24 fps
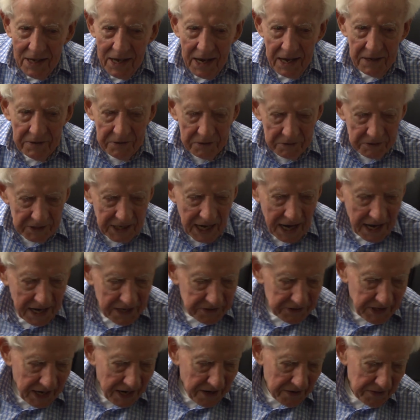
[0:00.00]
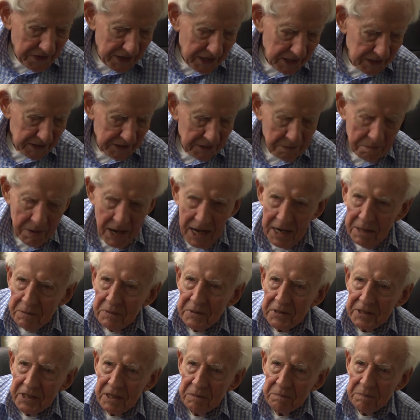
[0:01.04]
And there were guys down there at the bottom of
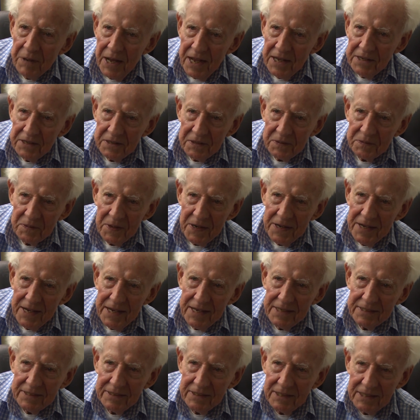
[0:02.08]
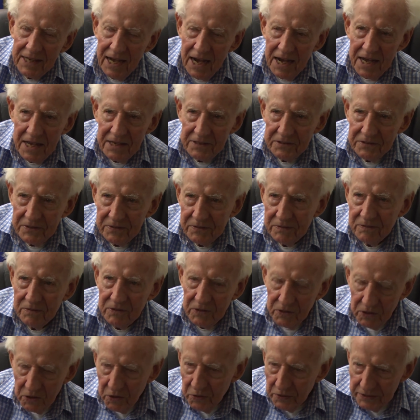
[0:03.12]
the companionway, and the guys
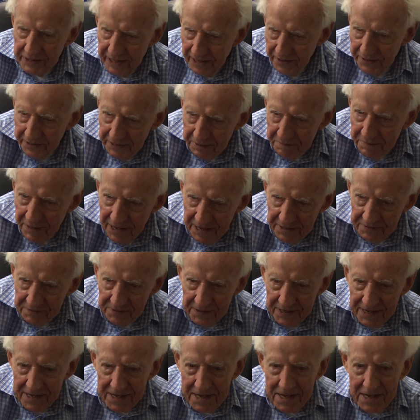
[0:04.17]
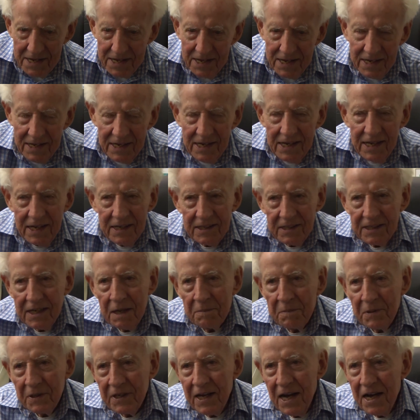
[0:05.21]
going down the companionway. And a
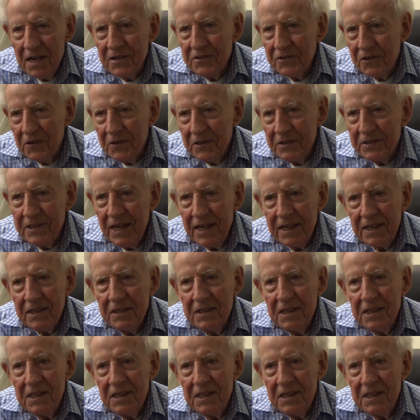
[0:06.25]
couple of guys started taking